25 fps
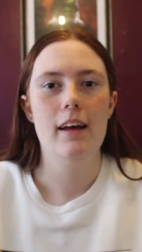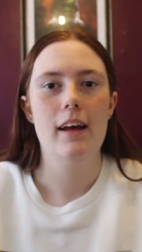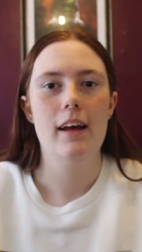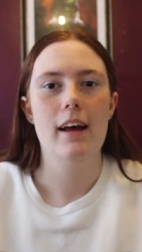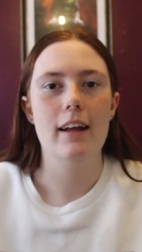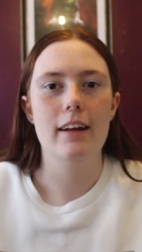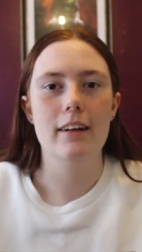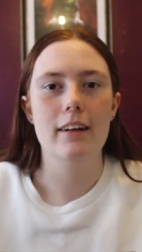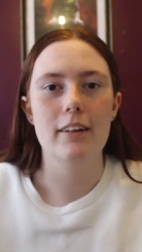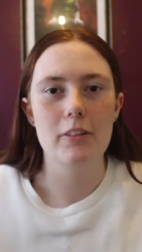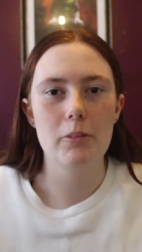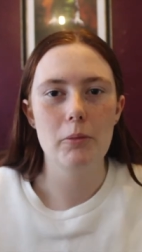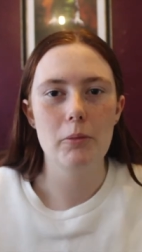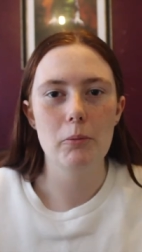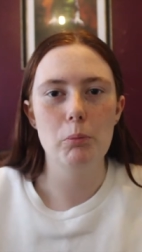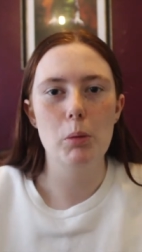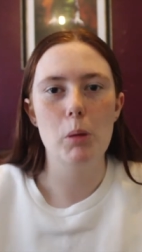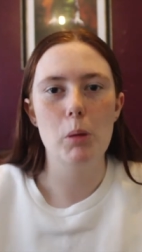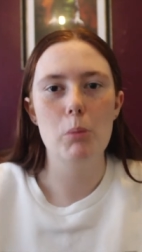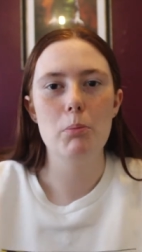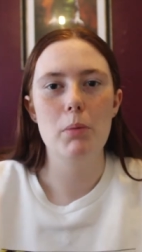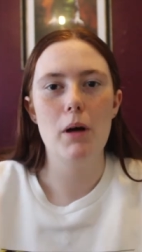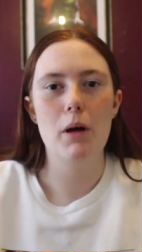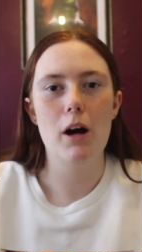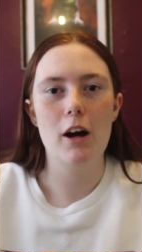and
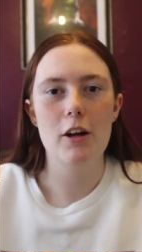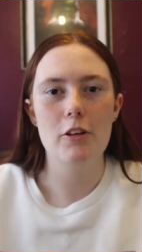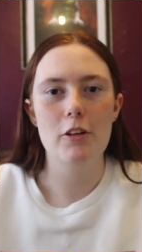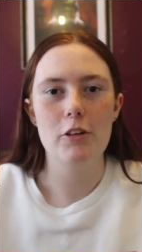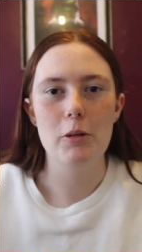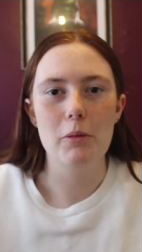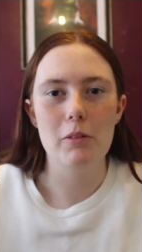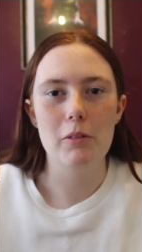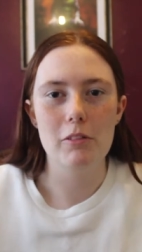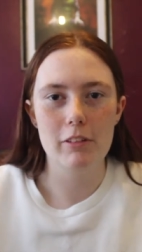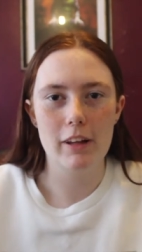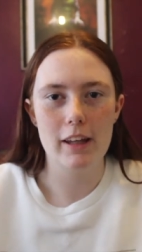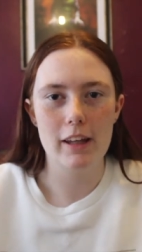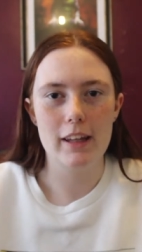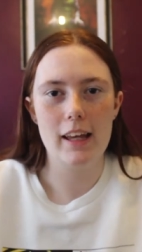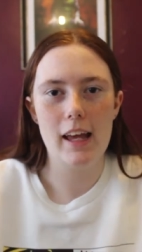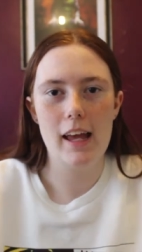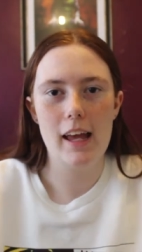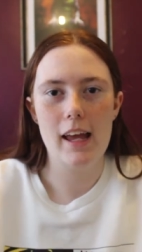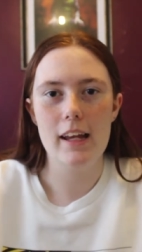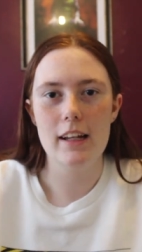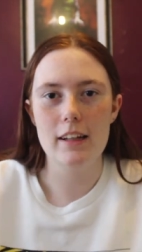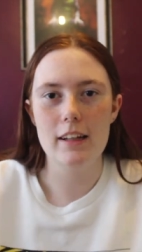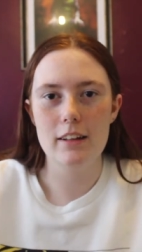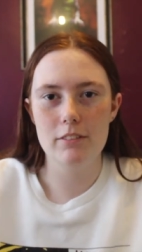bombard you with
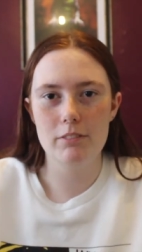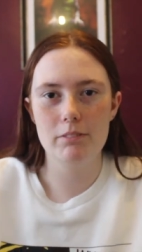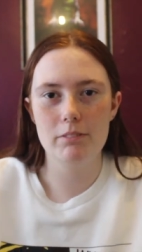like eight